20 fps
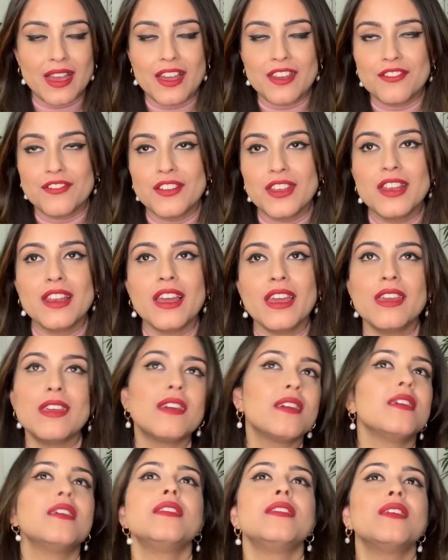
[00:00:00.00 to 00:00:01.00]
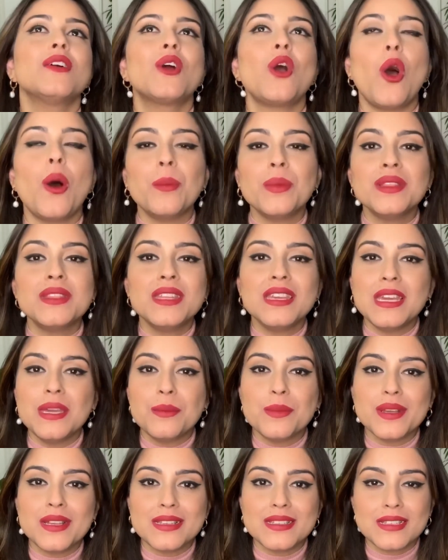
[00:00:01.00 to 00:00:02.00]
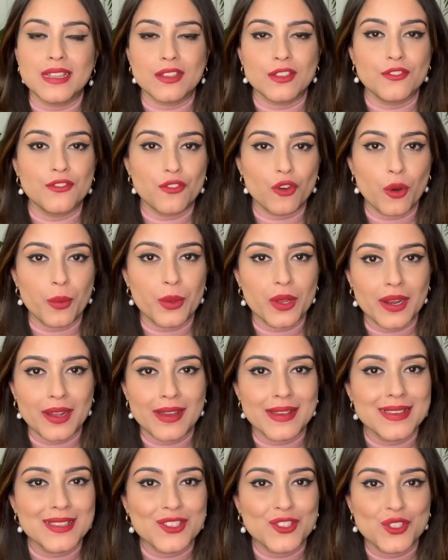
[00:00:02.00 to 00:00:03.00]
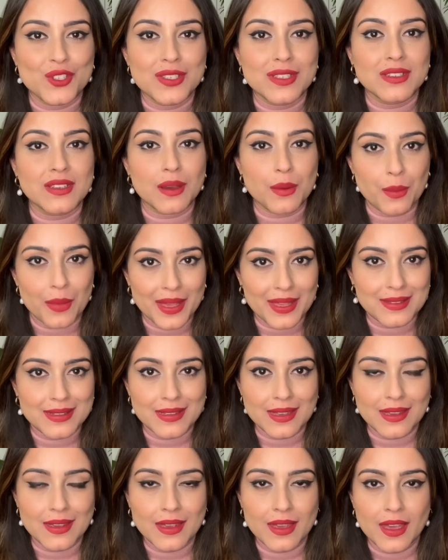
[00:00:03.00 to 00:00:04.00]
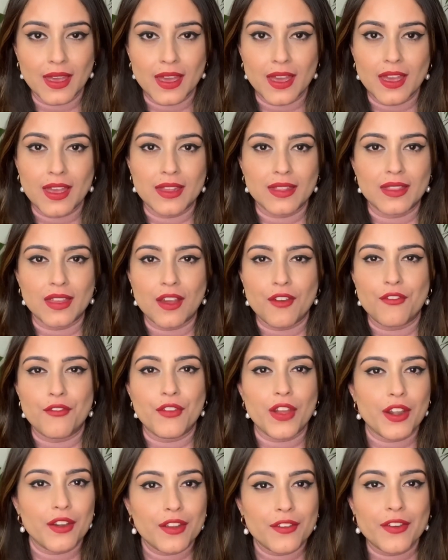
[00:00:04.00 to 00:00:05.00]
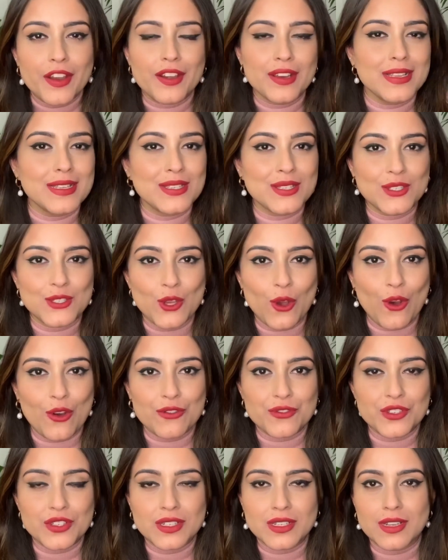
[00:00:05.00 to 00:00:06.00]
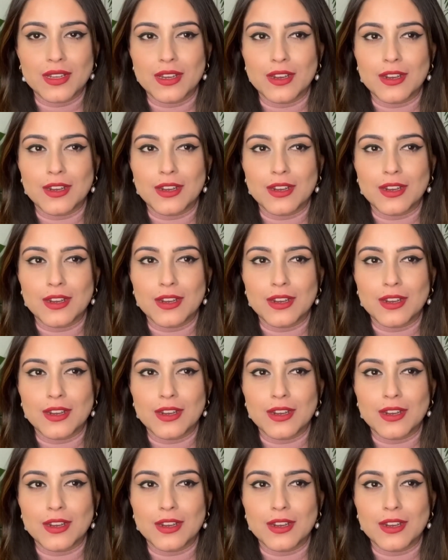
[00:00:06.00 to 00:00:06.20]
I feel like the common theme is that the formula is just amazing. They are very, very soft,